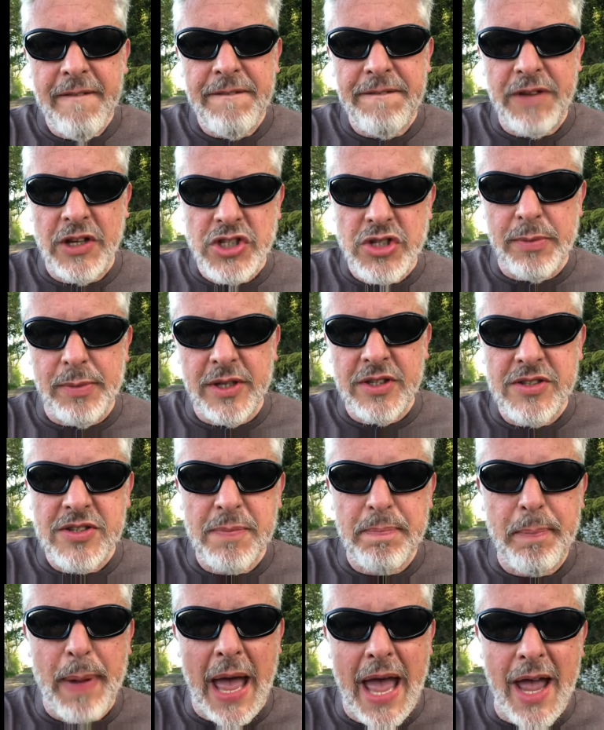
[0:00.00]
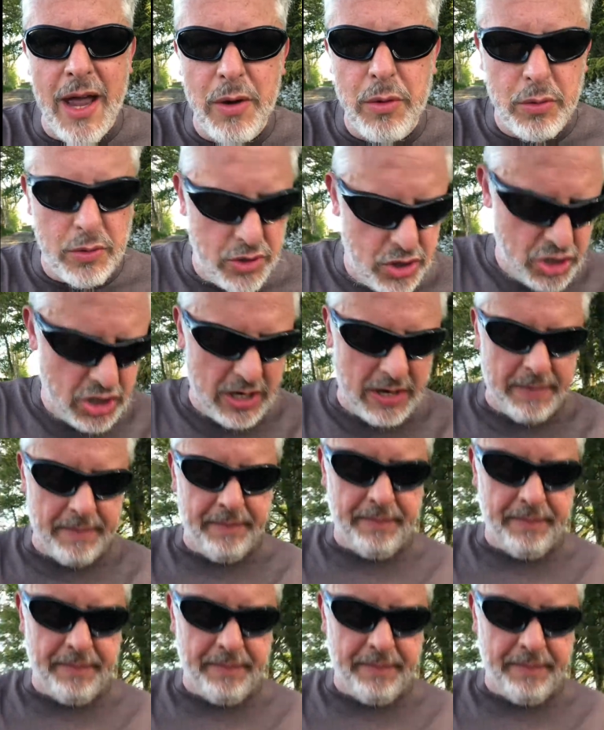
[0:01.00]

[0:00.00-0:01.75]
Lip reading: fisherman's pouch.